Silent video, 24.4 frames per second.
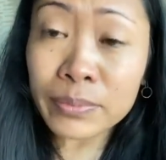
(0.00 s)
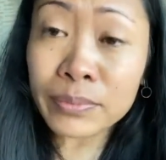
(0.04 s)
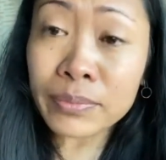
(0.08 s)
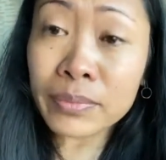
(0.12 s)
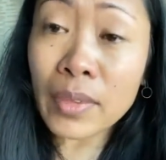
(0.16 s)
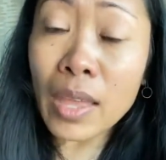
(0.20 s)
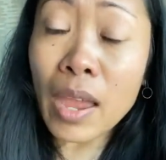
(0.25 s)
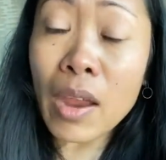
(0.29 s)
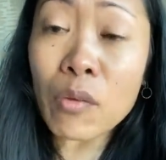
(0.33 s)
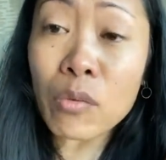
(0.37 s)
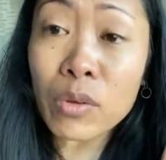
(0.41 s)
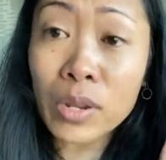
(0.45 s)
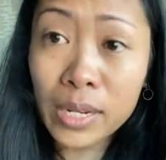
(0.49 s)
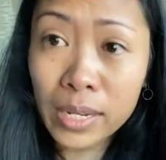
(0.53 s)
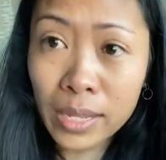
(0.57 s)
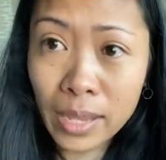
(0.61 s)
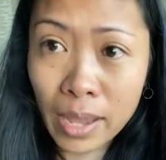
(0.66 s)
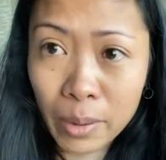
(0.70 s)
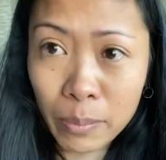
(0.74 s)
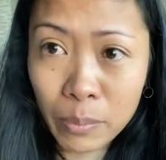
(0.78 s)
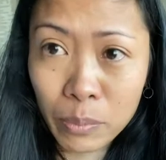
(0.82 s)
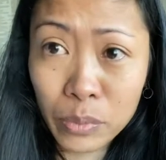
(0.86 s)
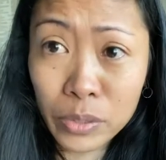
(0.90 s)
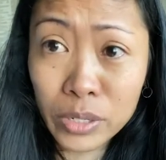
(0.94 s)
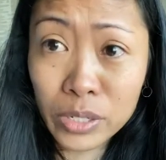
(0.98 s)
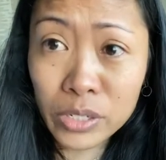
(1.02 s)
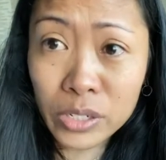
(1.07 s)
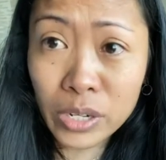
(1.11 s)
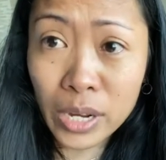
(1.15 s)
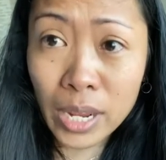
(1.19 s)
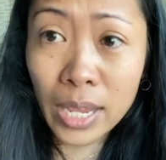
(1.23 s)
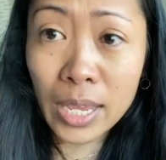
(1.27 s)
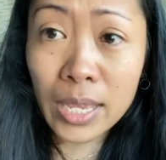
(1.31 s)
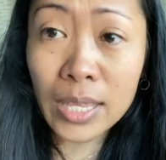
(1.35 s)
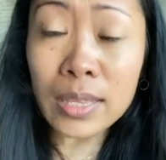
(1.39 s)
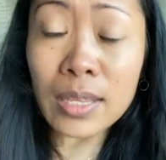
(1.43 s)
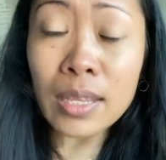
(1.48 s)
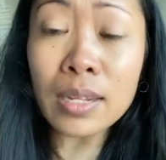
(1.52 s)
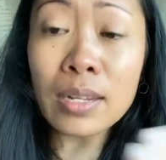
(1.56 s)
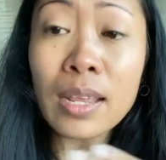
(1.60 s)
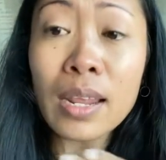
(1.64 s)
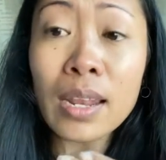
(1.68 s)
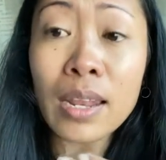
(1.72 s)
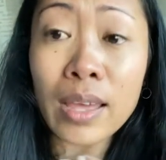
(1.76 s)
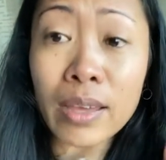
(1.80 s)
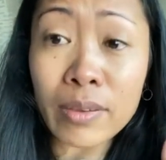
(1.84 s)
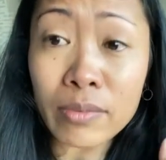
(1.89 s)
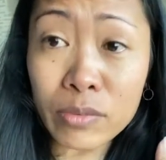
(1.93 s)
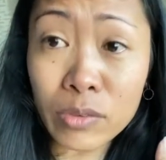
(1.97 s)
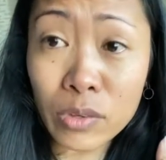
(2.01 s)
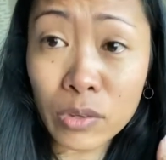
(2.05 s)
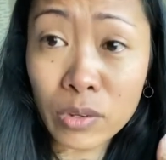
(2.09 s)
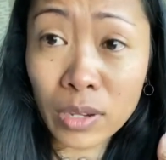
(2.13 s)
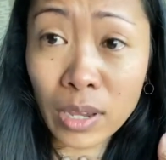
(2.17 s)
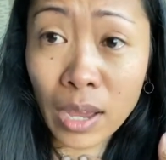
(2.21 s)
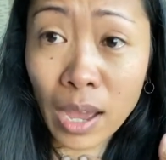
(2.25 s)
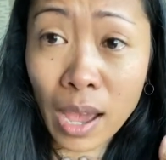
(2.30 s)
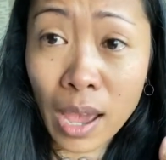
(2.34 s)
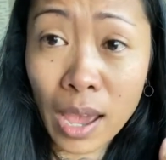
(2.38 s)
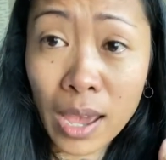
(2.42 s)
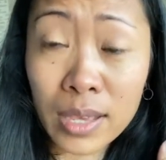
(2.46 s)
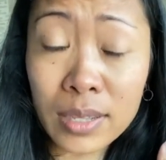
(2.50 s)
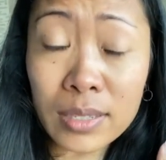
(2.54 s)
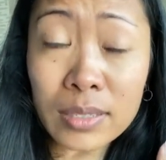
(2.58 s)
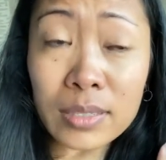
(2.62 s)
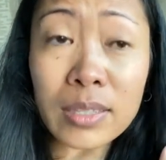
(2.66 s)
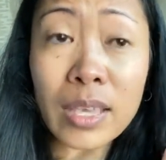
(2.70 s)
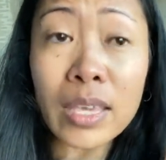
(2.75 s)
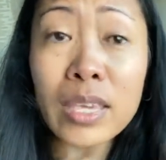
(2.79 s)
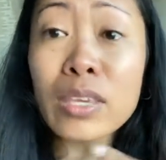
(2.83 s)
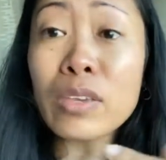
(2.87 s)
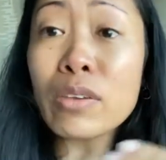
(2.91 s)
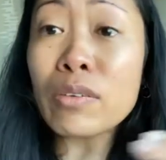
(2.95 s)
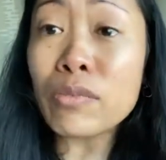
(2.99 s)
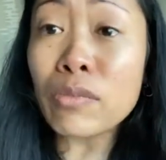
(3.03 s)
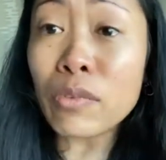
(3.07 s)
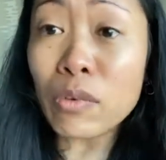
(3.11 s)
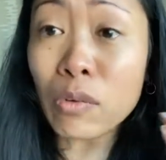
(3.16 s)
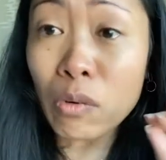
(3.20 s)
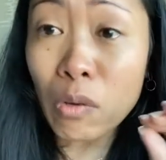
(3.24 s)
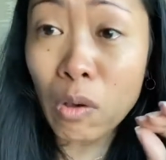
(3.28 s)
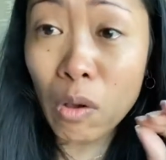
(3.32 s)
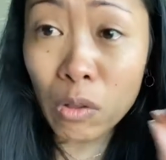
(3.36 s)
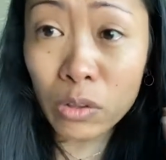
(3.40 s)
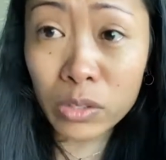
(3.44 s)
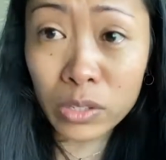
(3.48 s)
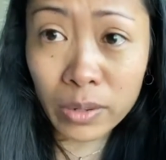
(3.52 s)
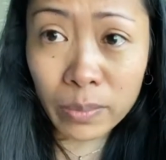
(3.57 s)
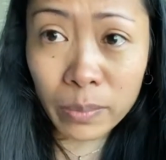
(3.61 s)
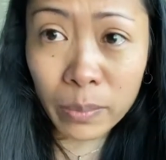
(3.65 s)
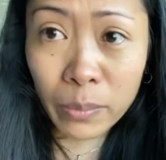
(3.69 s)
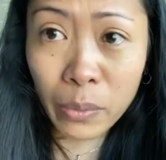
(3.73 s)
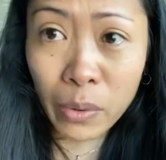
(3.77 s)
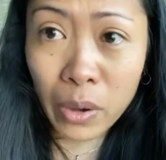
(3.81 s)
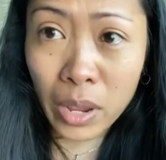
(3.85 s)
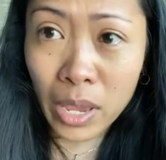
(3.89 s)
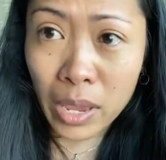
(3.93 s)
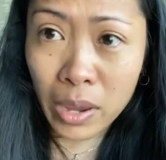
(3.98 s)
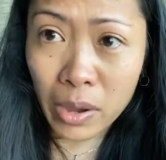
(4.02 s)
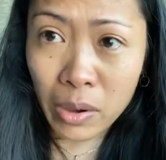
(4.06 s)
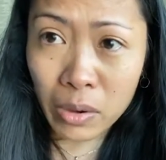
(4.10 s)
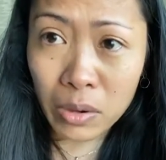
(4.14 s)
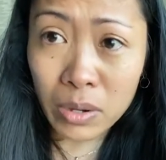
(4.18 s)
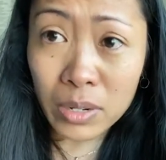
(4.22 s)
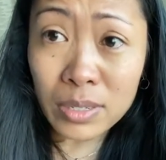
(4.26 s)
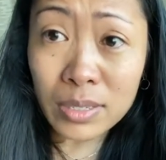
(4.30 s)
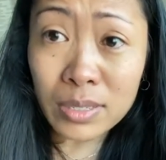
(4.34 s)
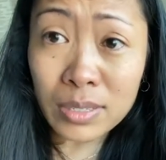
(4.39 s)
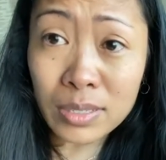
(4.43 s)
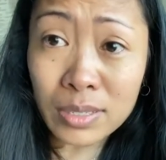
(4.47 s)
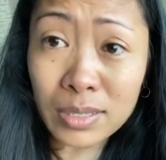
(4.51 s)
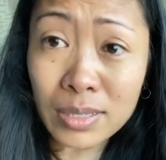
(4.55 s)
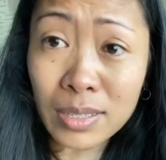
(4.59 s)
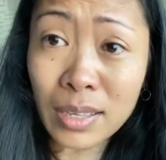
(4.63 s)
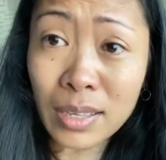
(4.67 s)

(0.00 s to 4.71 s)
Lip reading: I really appreciate and I love you guys. Thank you for all your prayers.